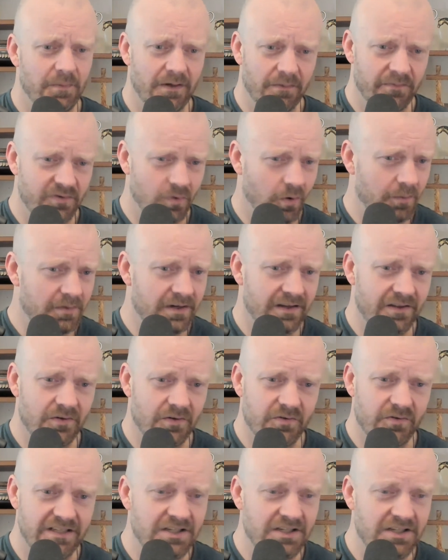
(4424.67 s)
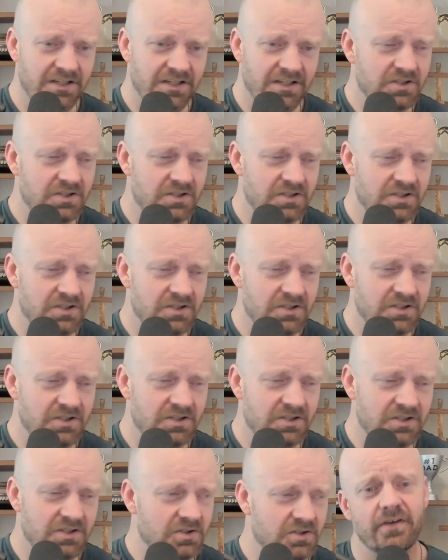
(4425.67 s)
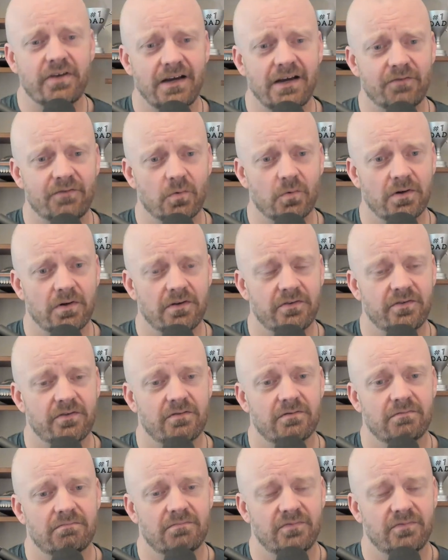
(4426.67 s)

absorbed into those tissues for years afterwards.